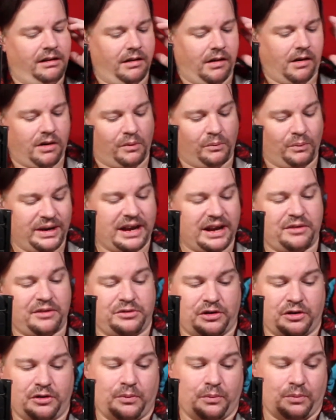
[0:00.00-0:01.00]
We don't
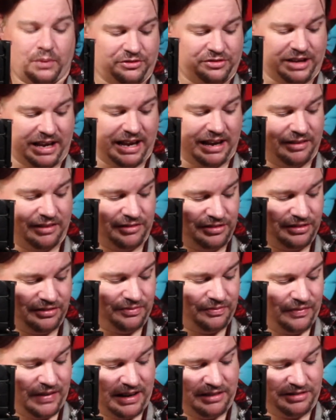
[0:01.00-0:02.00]
do, once again,
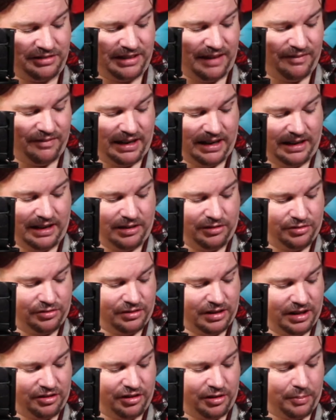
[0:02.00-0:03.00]
Thanksgiving is
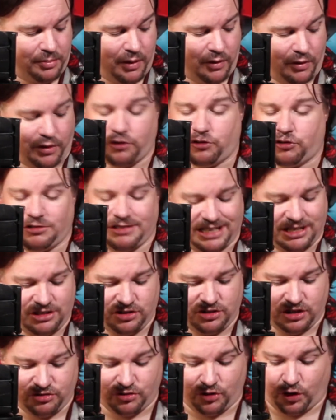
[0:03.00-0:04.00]
an American tradition.
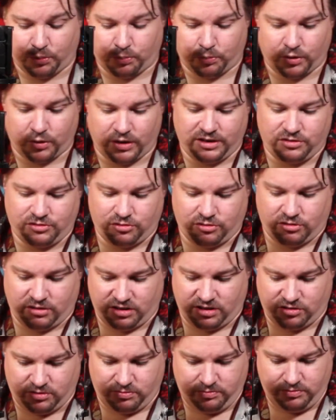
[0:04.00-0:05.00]
It's not a British
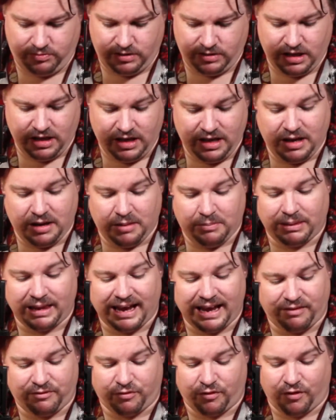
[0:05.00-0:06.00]
tradition.
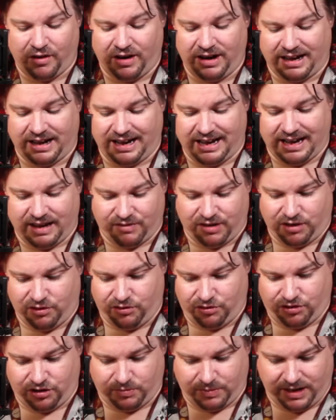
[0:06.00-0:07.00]
Black Friday never used
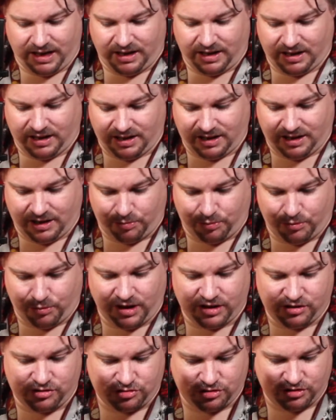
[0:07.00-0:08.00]
to be a
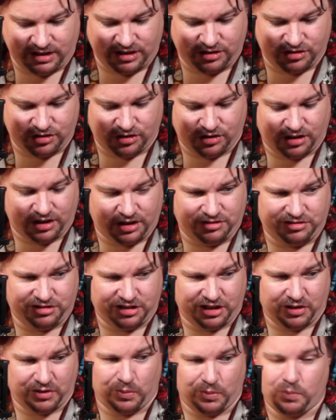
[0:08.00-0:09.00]
British tradition
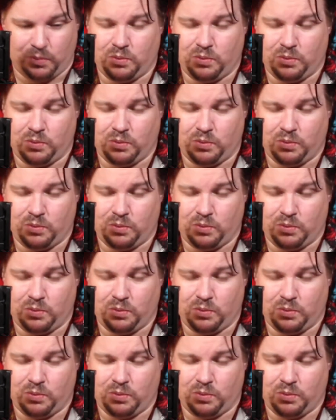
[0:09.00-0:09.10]
until